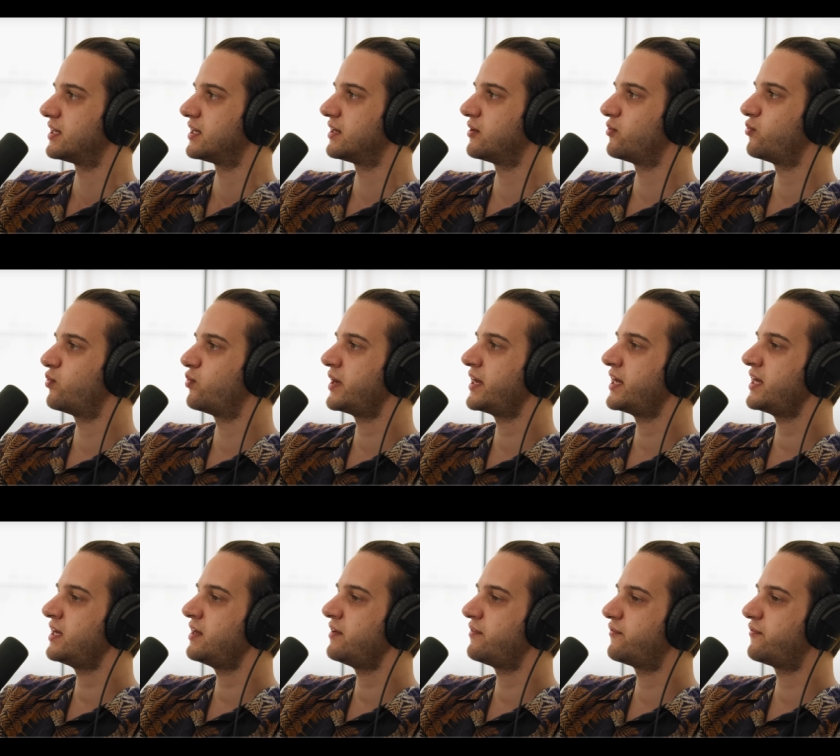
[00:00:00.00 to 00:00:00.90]
a
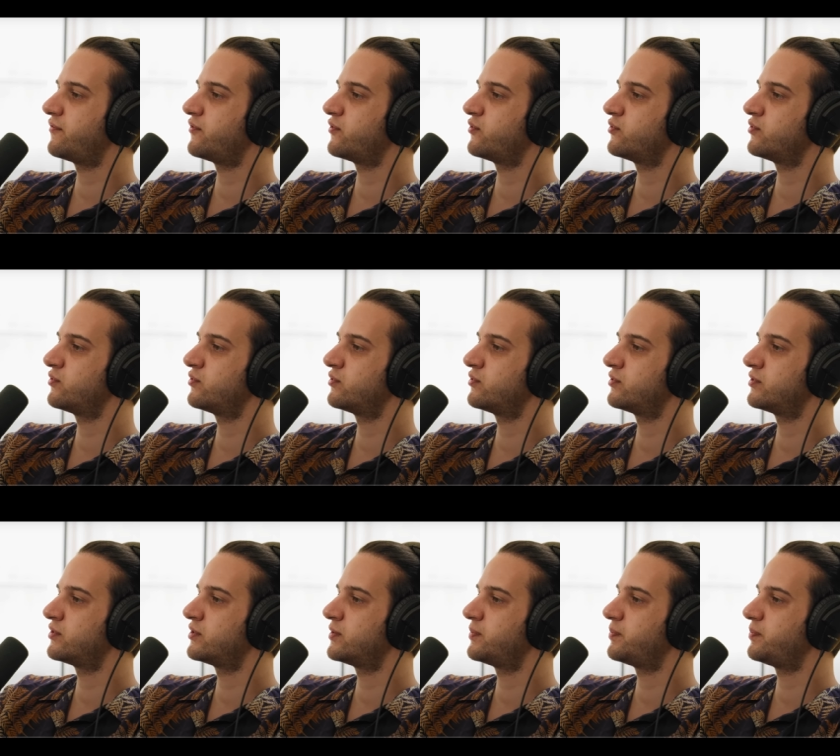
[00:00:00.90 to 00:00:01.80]
way
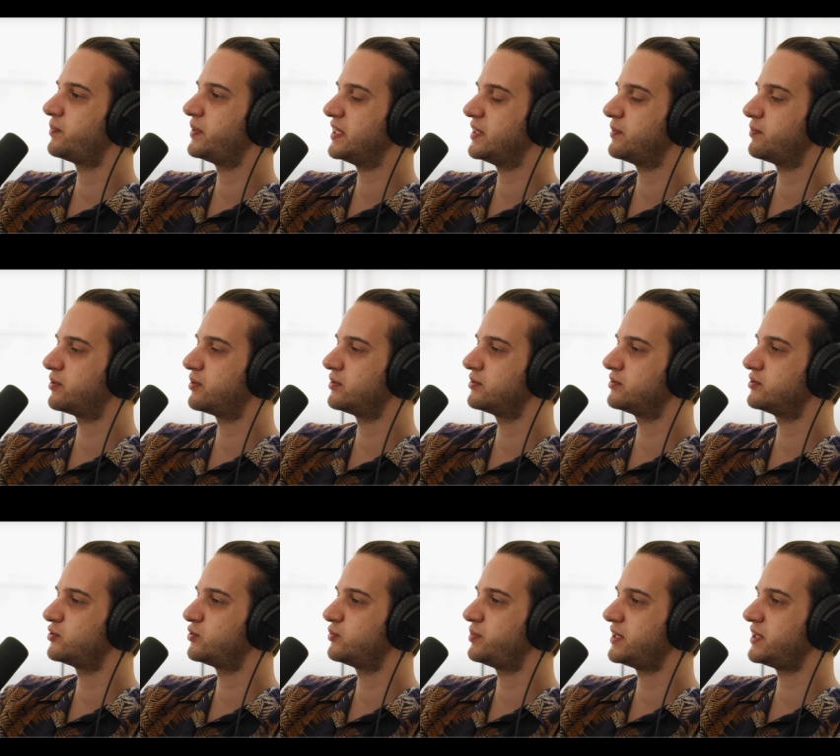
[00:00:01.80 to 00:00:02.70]
for people
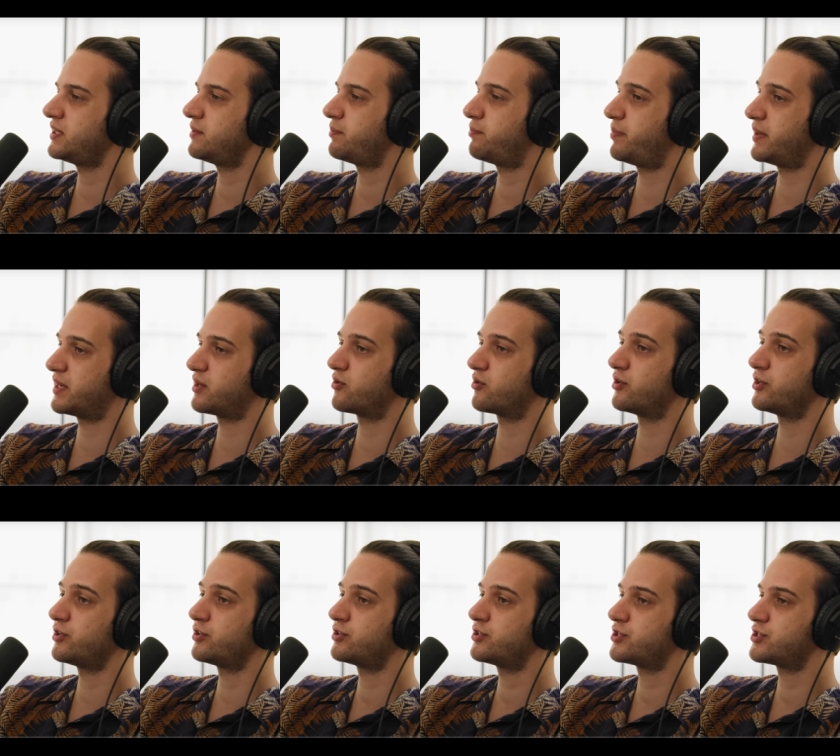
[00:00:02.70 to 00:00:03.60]
to be
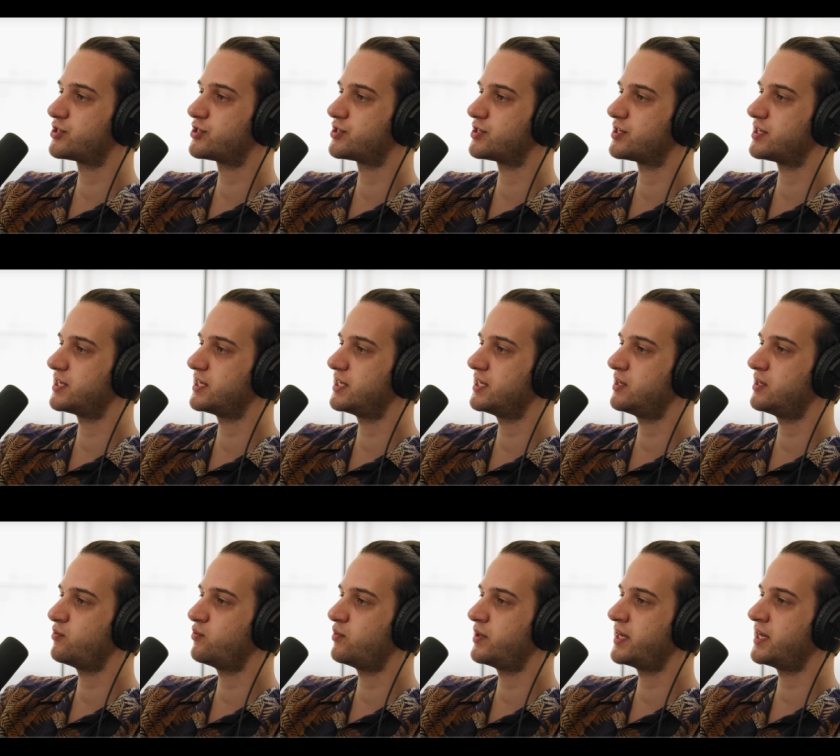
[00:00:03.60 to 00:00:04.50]
Bitcoiners in
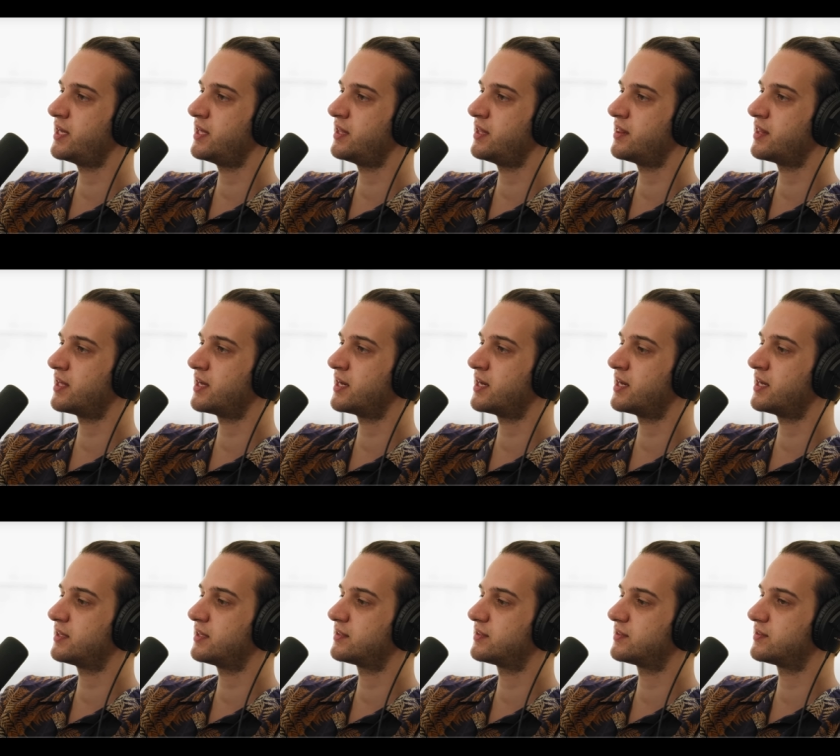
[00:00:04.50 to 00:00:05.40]
a way
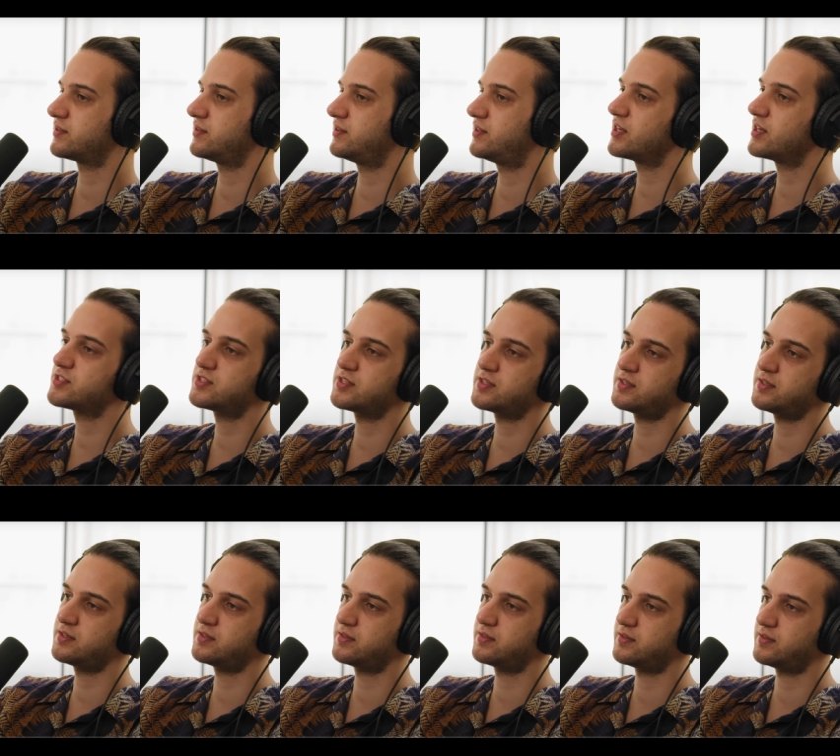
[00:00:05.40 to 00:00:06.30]
that
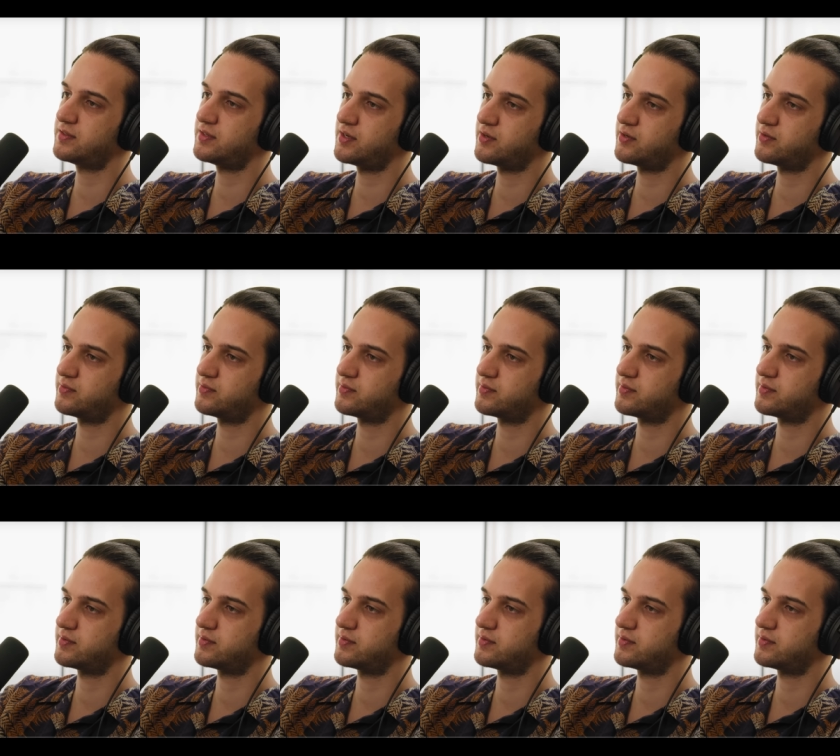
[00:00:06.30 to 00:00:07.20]
doesn't, you know,
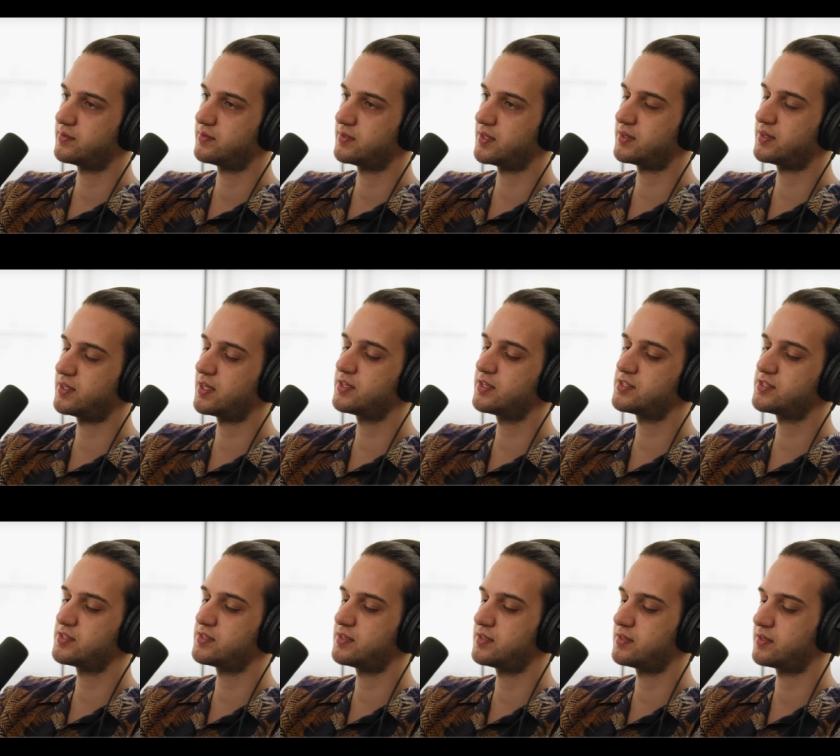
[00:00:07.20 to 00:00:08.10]
that
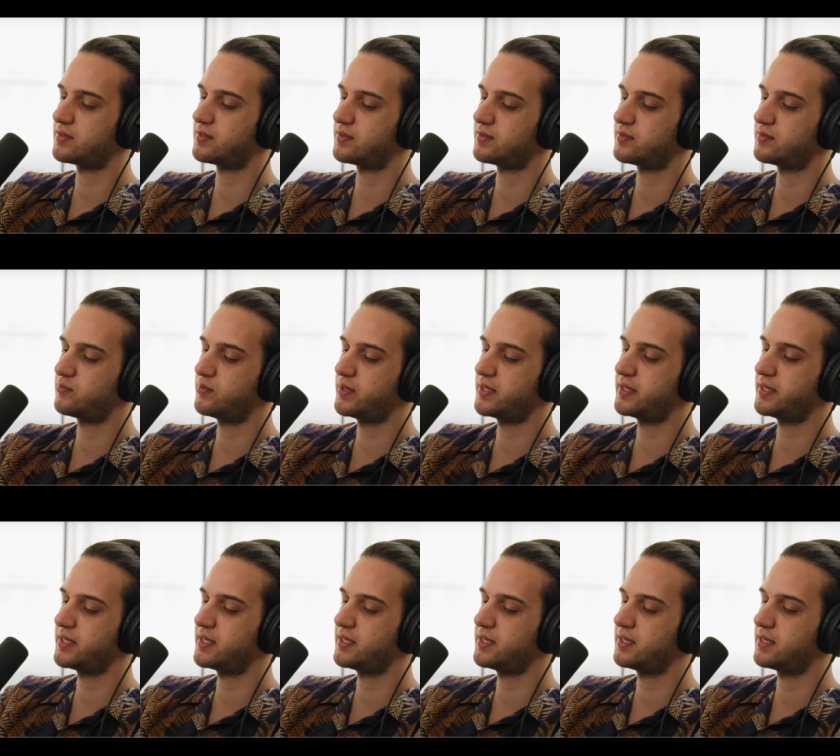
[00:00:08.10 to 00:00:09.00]
doesn't
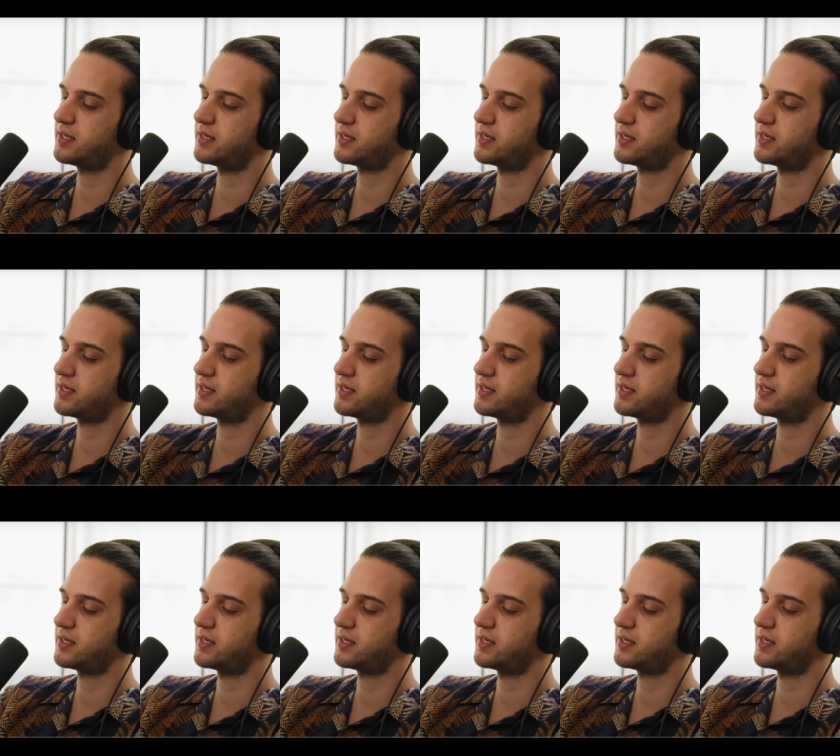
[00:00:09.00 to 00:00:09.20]
really